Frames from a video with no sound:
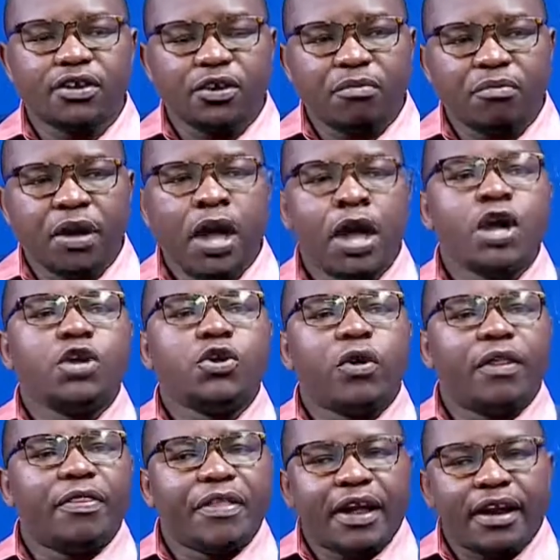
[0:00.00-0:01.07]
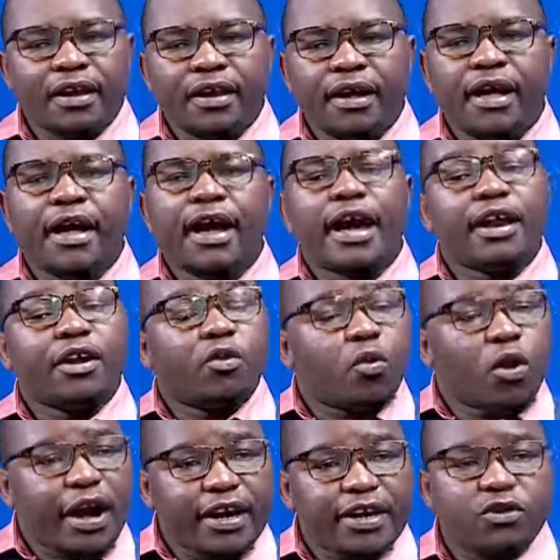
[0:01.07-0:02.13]
Kingdom, you are then
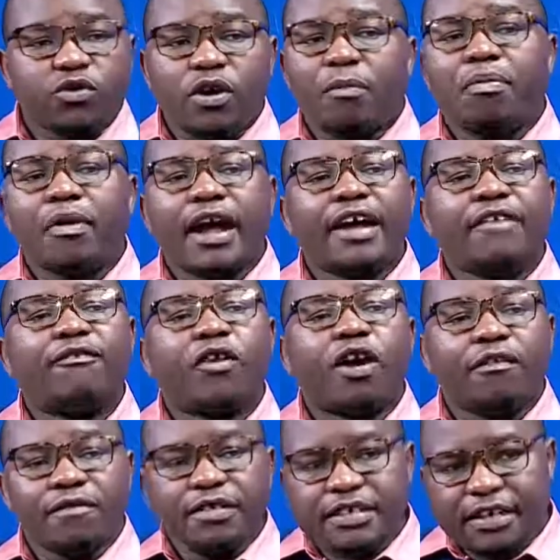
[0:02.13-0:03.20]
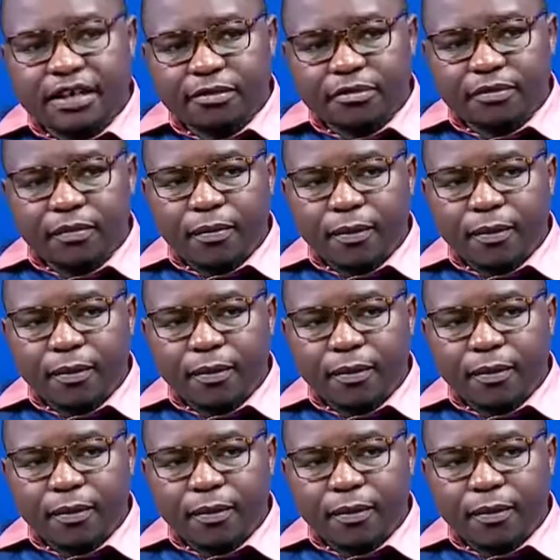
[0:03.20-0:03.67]
required to apply for a visa.